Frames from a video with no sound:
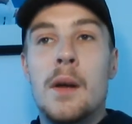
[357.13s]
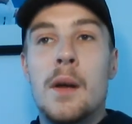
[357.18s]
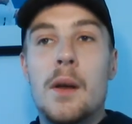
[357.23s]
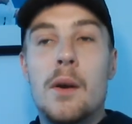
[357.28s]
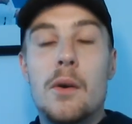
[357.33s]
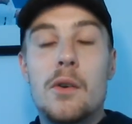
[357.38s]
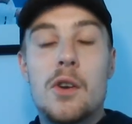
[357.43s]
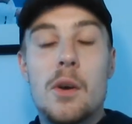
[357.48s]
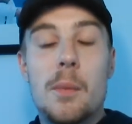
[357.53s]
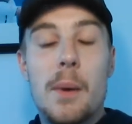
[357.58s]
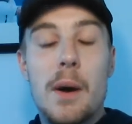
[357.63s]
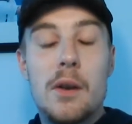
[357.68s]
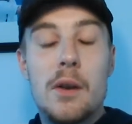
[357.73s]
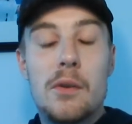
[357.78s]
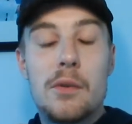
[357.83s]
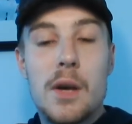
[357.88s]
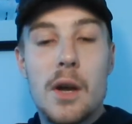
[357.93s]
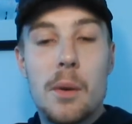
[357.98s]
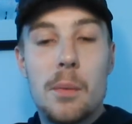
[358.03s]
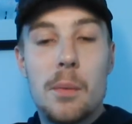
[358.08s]
and she might
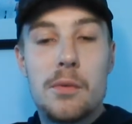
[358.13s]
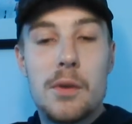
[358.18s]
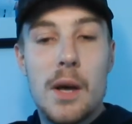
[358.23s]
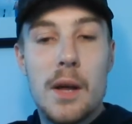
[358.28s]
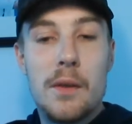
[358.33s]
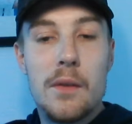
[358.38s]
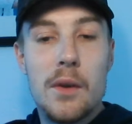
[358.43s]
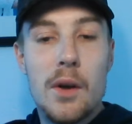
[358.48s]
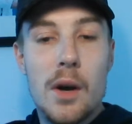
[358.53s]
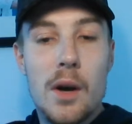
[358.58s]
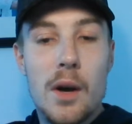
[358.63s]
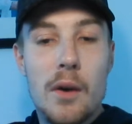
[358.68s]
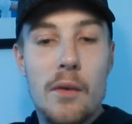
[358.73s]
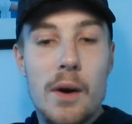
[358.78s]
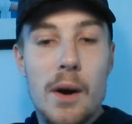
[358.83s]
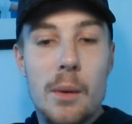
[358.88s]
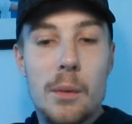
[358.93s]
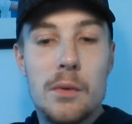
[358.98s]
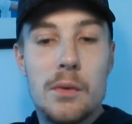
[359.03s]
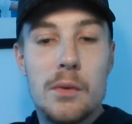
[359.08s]
just get upset in the early
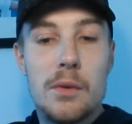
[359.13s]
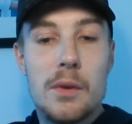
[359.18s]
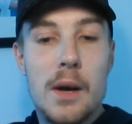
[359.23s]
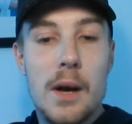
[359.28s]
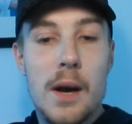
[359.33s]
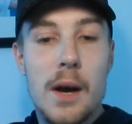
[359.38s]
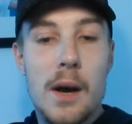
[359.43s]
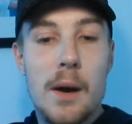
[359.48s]
rounds.